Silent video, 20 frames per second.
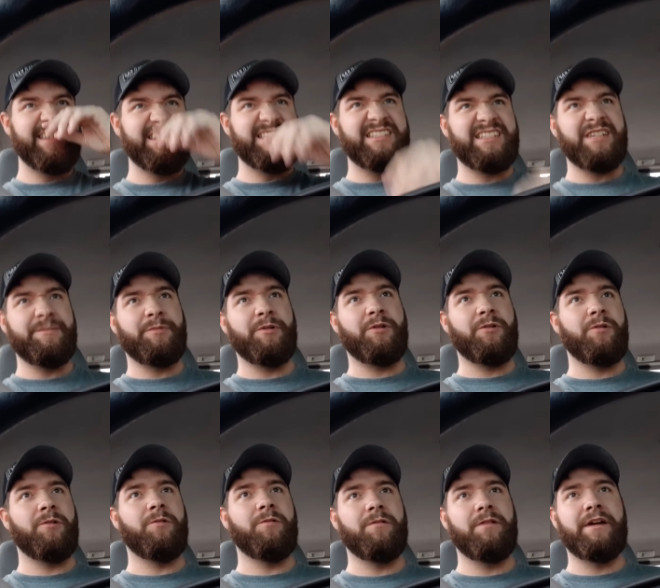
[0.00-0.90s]

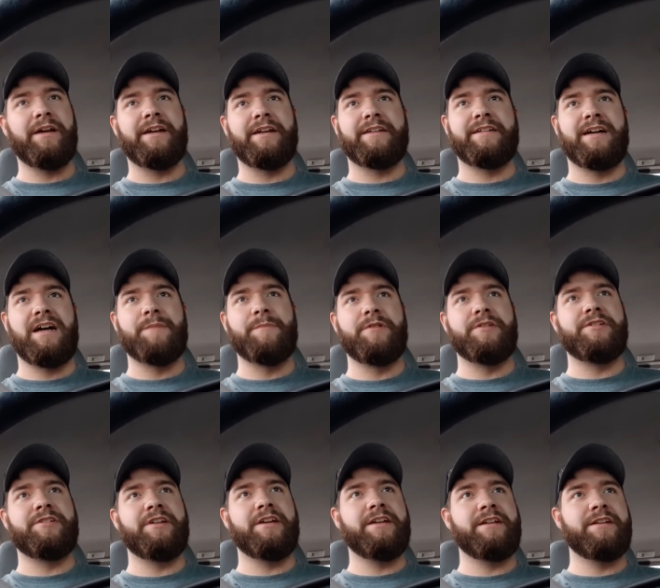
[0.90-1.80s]
typical like time
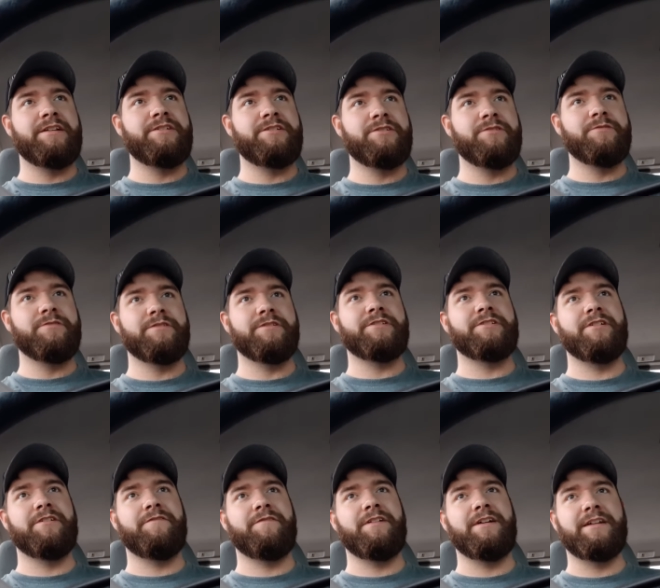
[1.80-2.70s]
and chain issues and
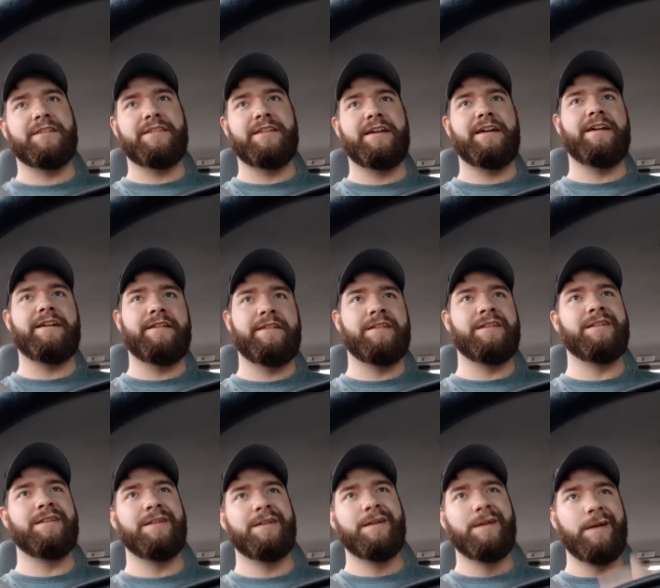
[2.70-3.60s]
stuff like that,
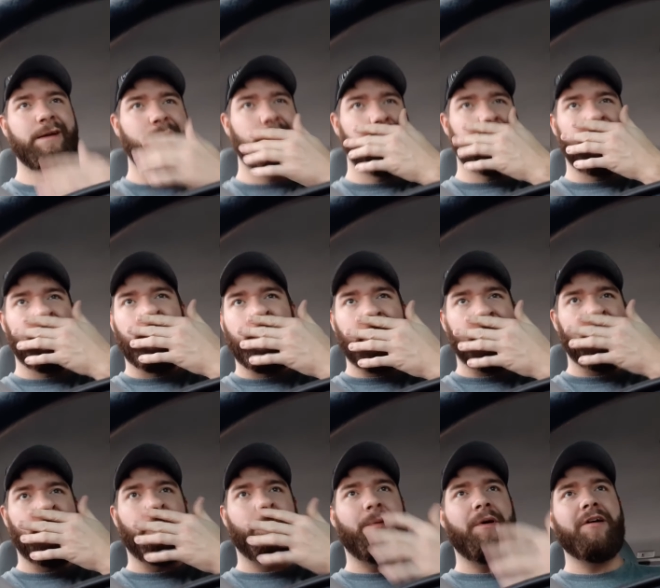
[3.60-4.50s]
and I
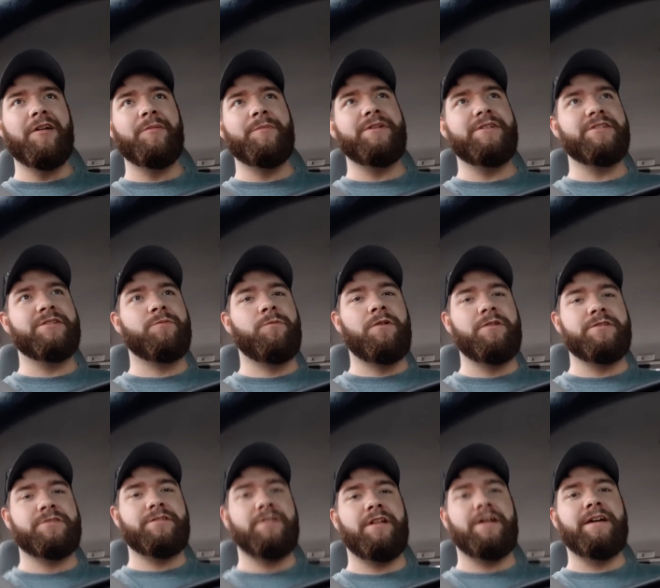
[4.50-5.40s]
don't know, part of me just
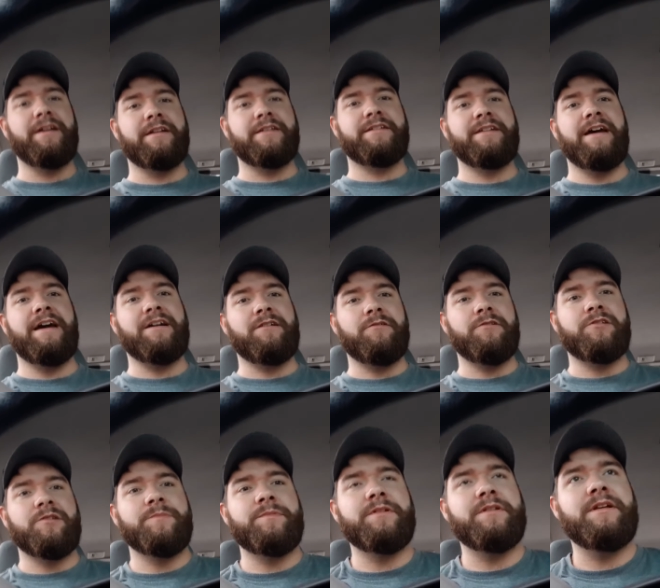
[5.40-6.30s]
wants to like tackle
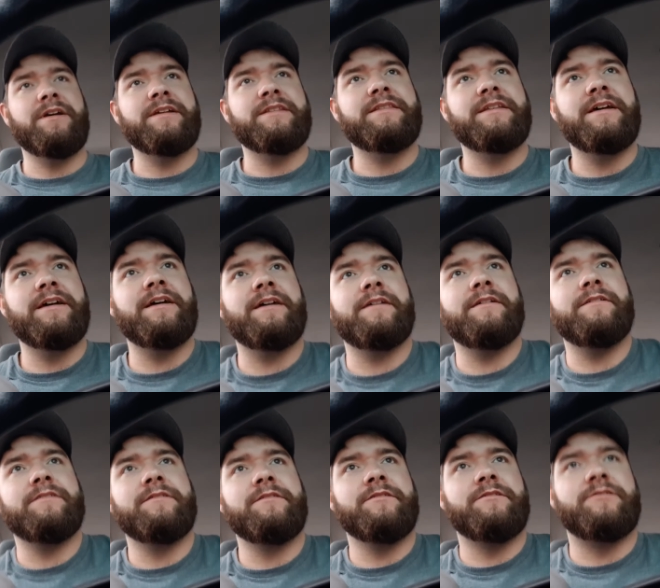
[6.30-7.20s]
something like that
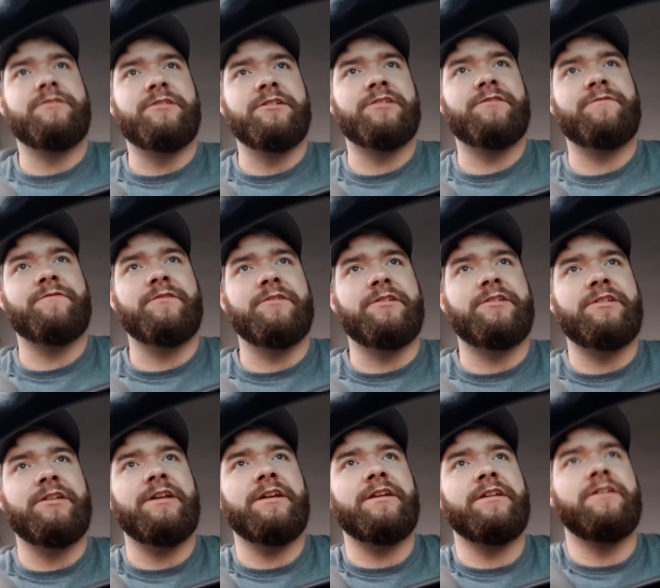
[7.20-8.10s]
just for the
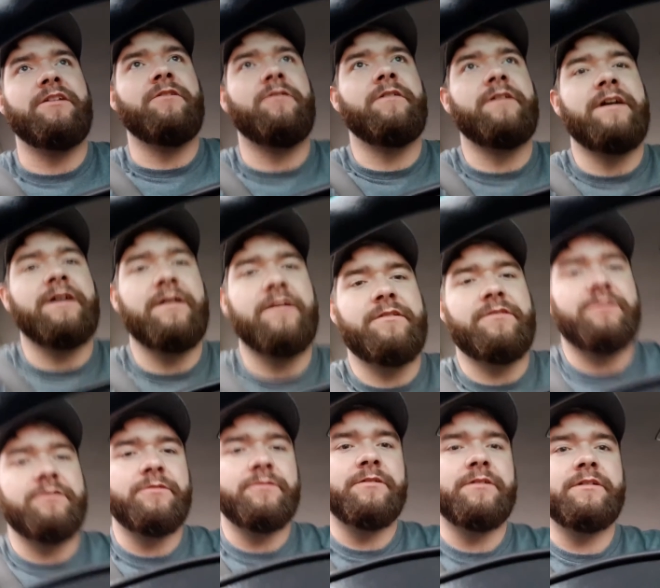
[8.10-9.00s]
sake of knowing how to
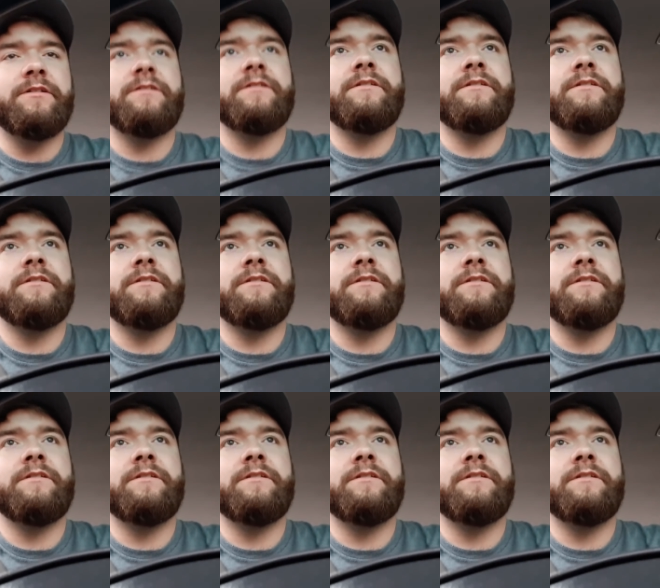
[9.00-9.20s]
do it.